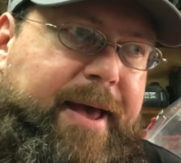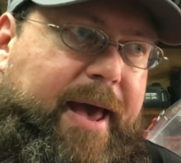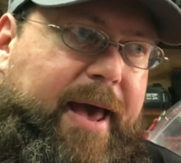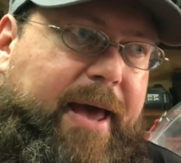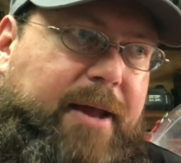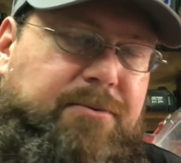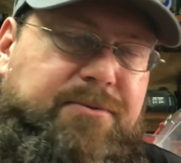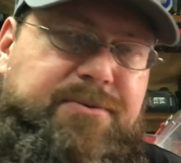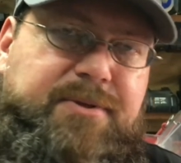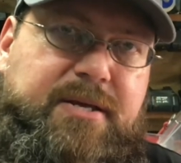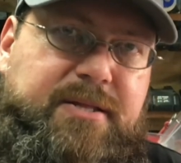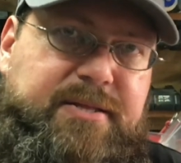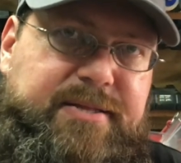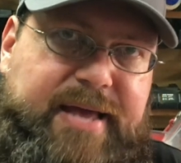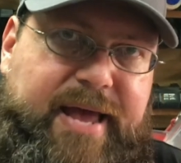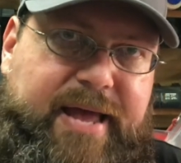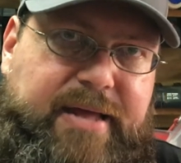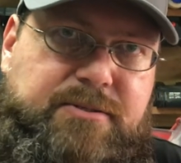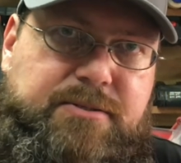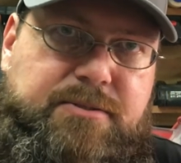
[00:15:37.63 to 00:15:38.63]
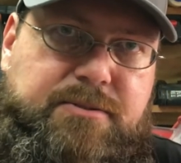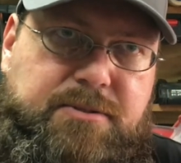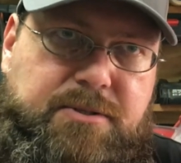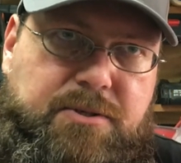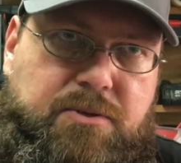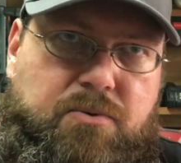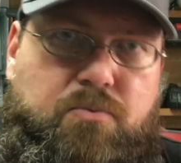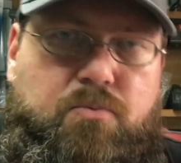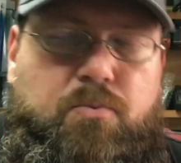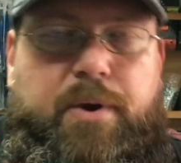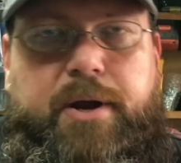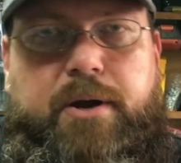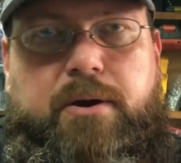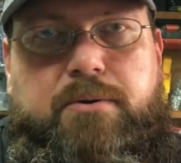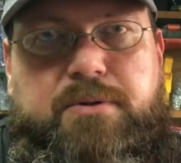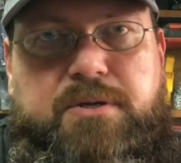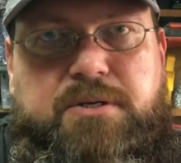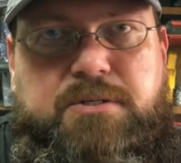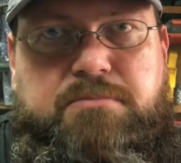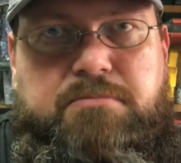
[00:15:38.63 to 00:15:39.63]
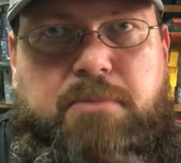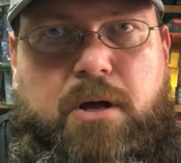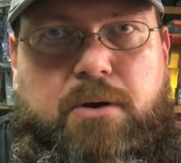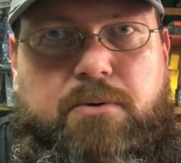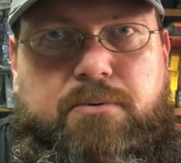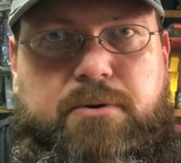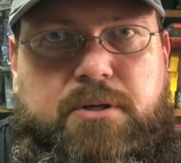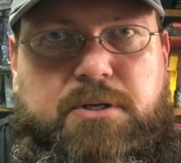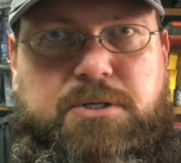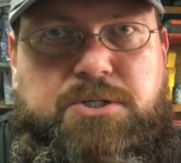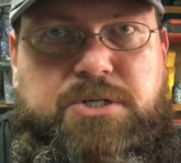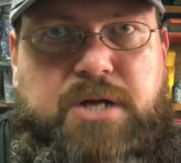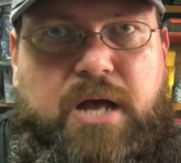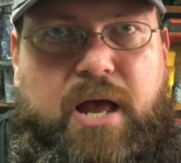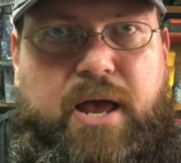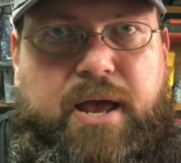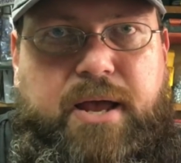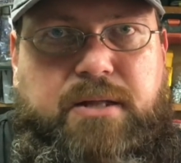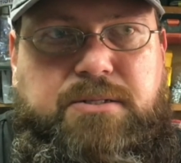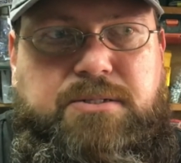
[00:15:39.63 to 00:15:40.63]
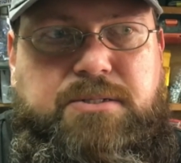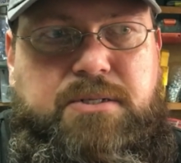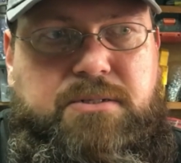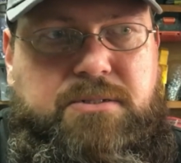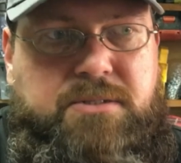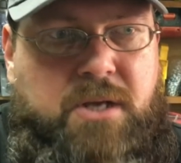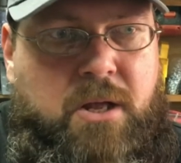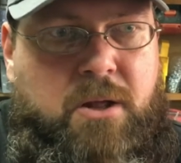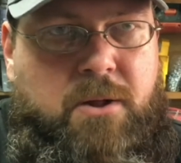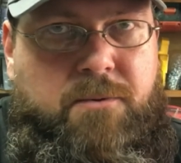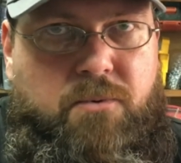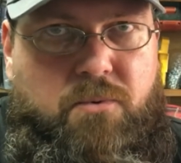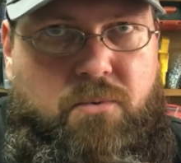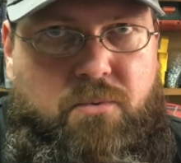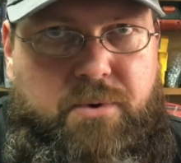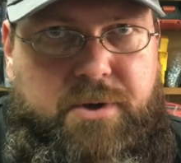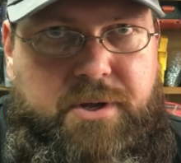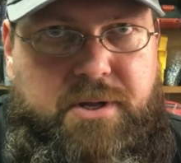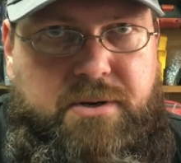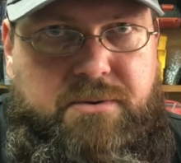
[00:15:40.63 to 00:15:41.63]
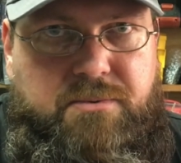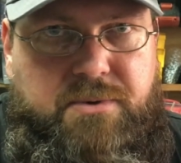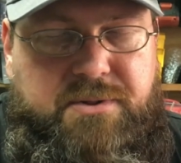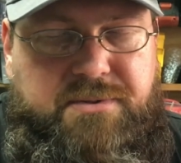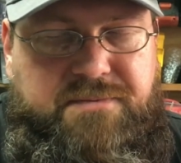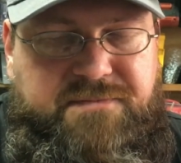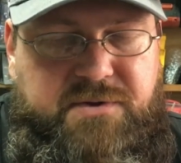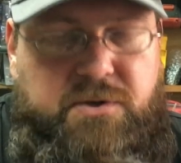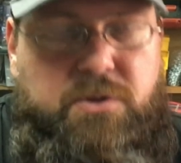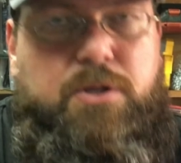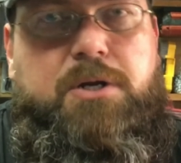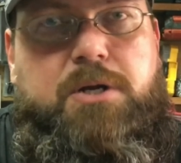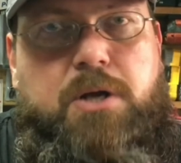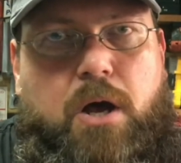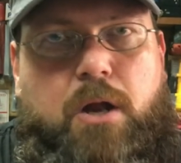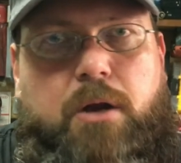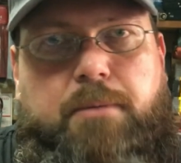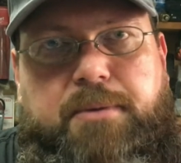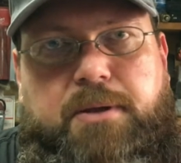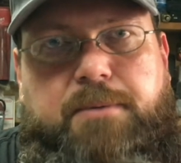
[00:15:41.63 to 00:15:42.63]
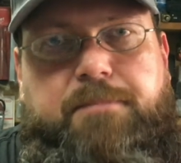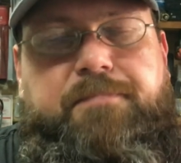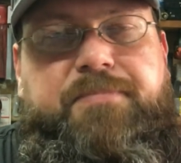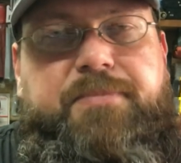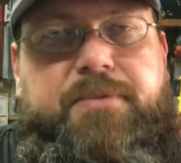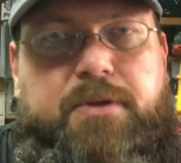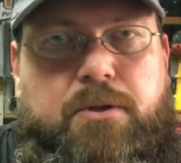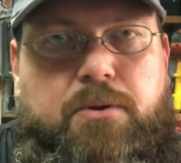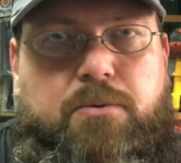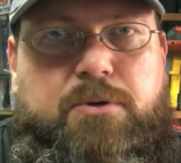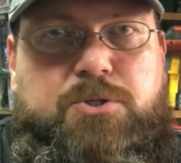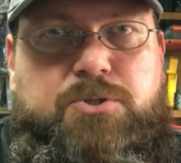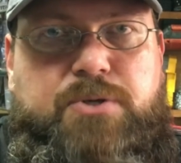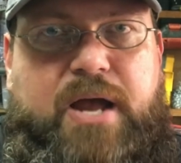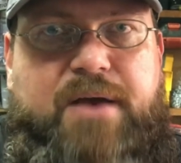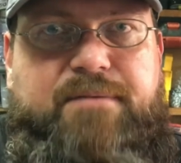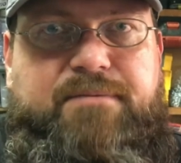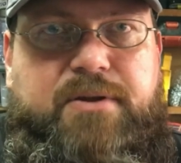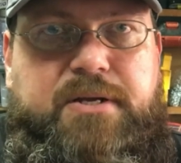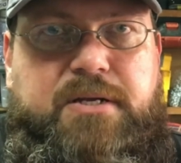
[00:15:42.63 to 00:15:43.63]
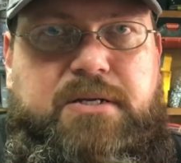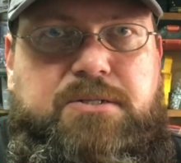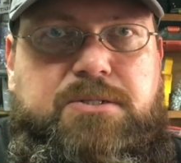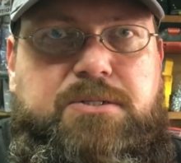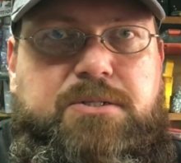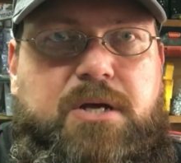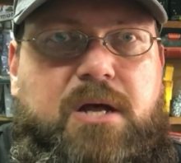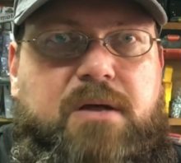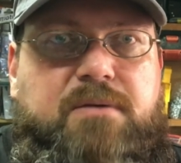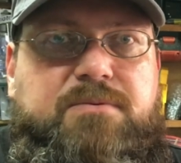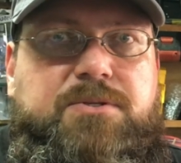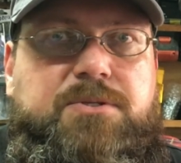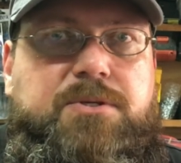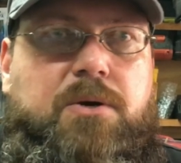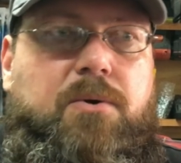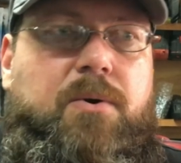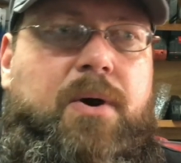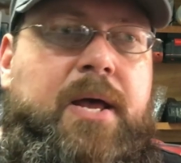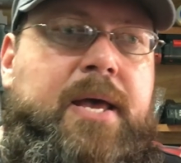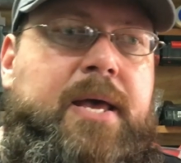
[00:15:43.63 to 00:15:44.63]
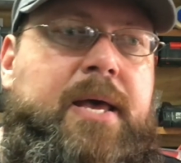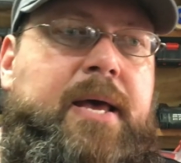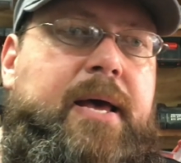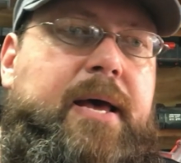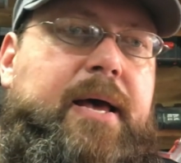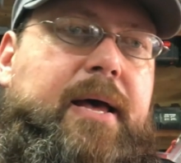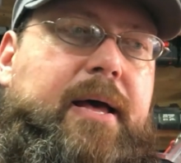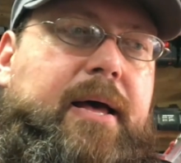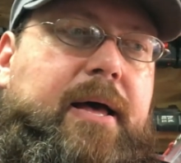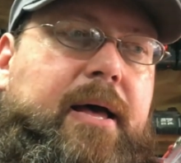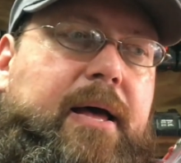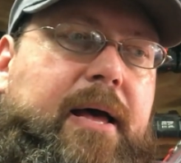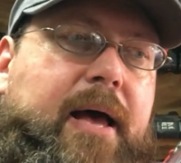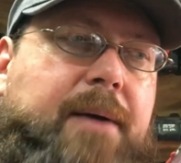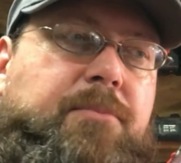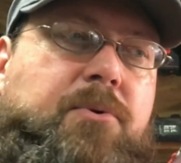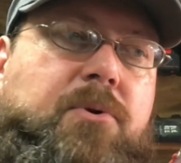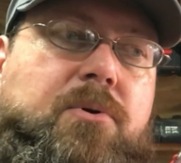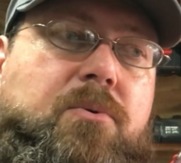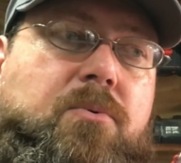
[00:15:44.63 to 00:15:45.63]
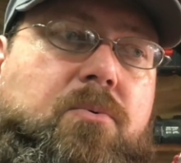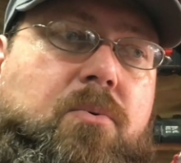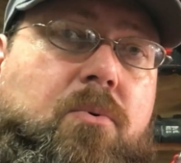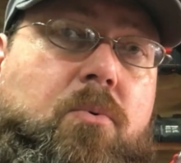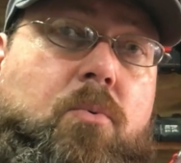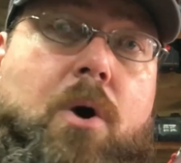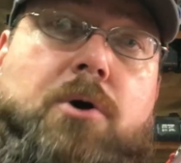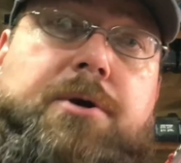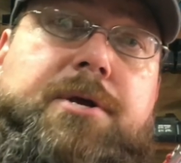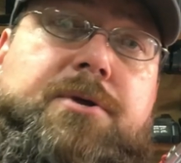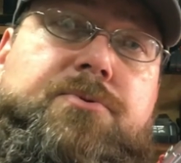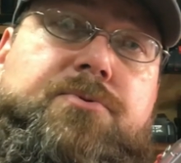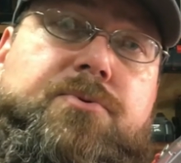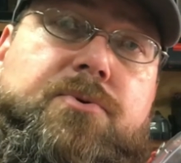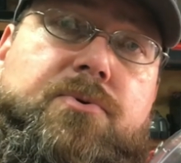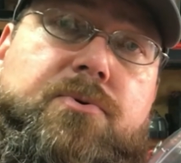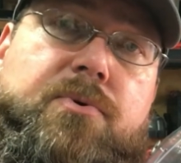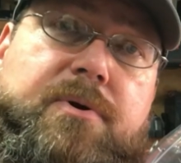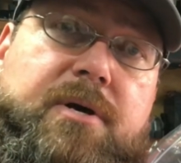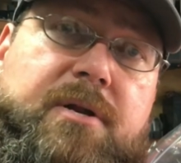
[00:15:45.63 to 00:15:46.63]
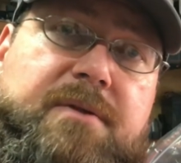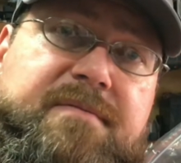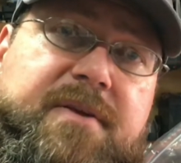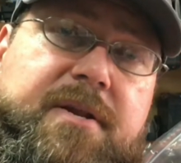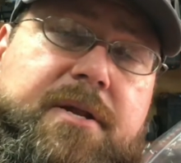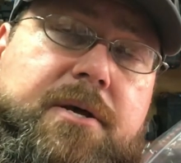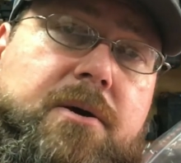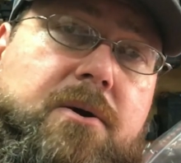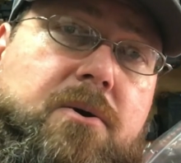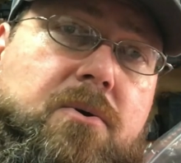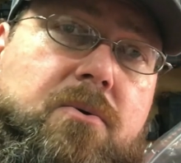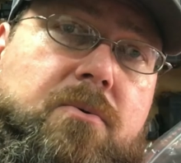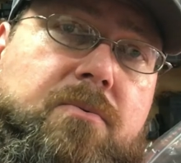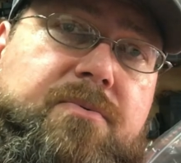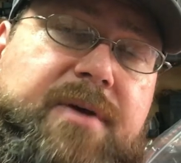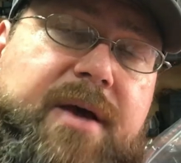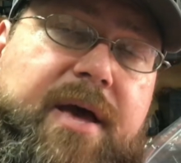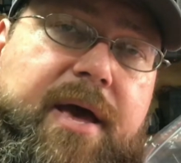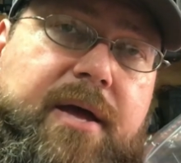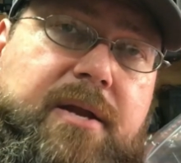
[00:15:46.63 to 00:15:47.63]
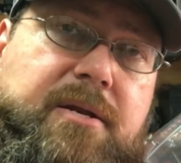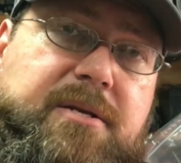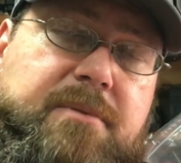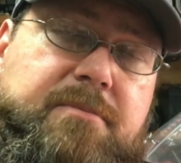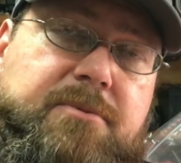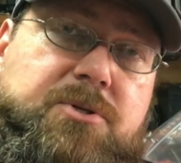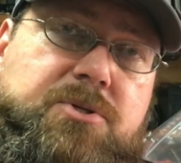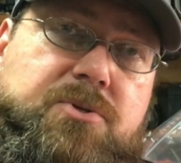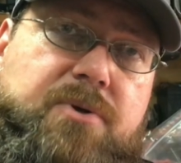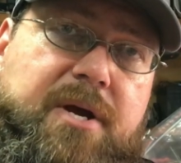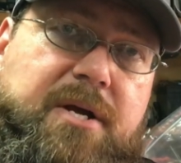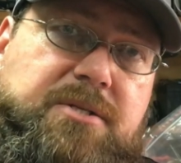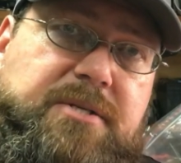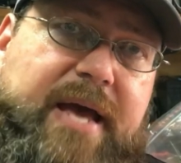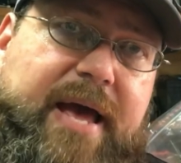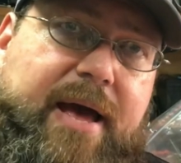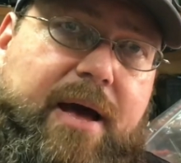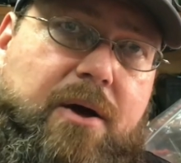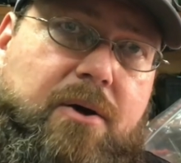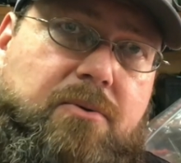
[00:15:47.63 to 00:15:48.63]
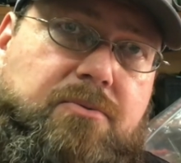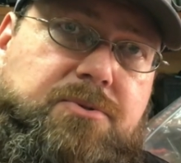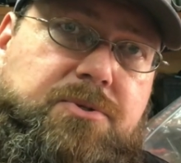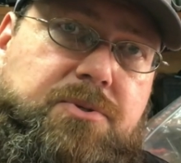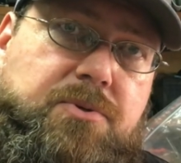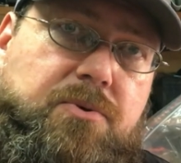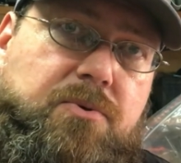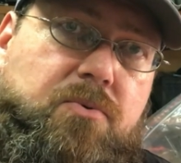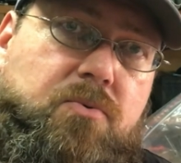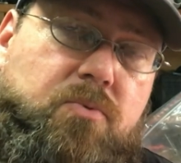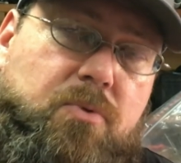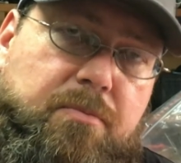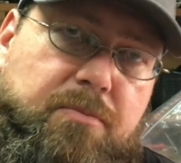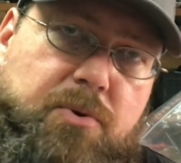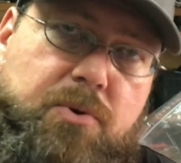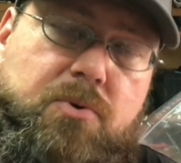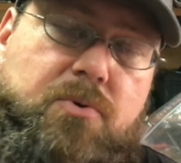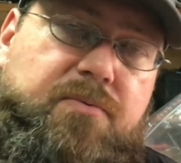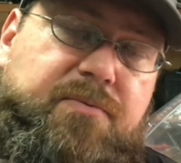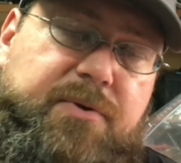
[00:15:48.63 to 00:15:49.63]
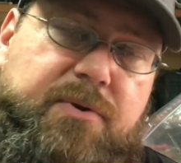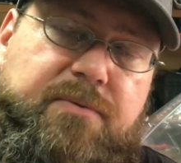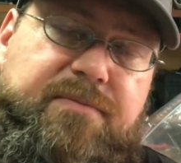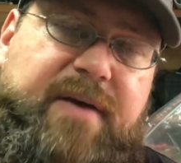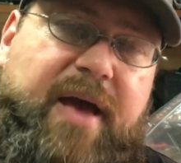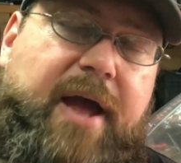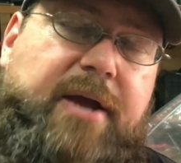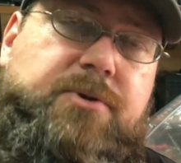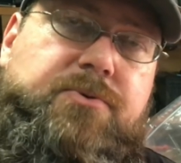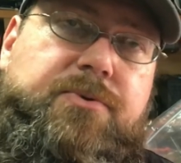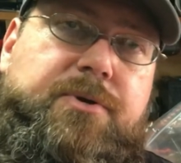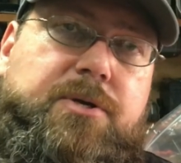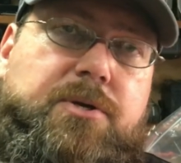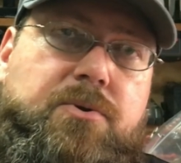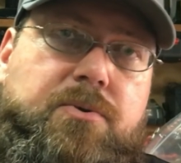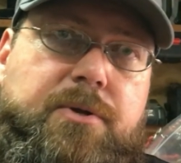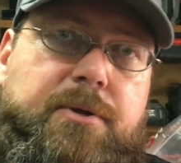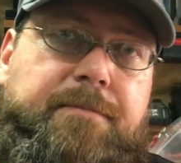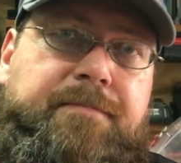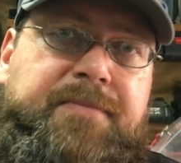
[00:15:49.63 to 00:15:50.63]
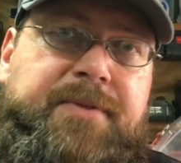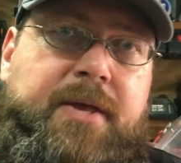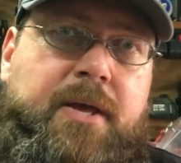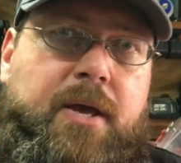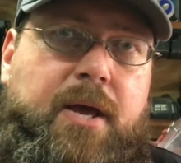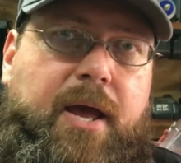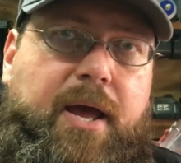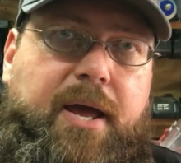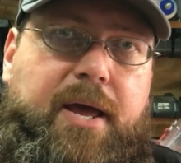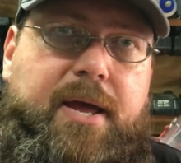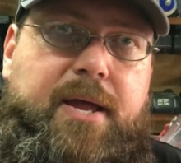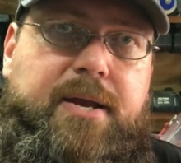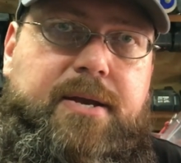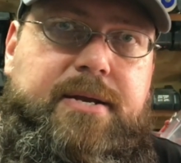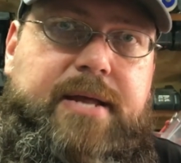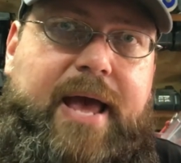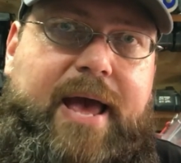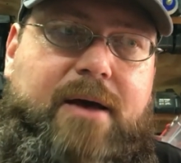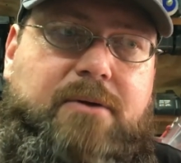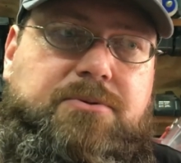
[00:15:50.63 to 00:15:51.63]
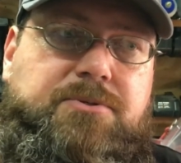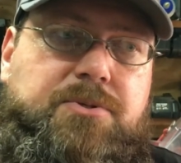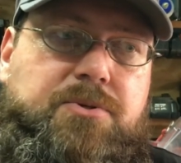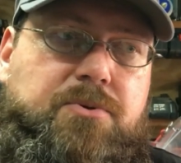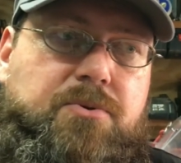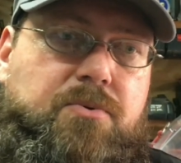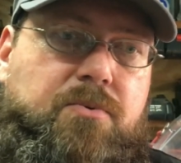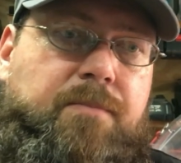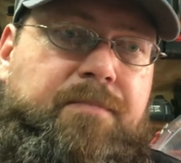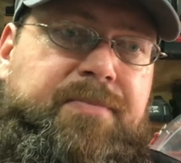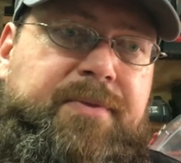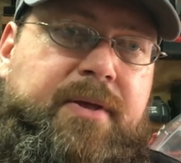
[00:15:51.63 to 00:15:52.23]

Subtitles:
I don't think that's where this mod really shines. It's when with fuel economy, when traveling and stuff. So I'm going to walk you through. I've got a video that demonstrates how to remove your factory unit and how to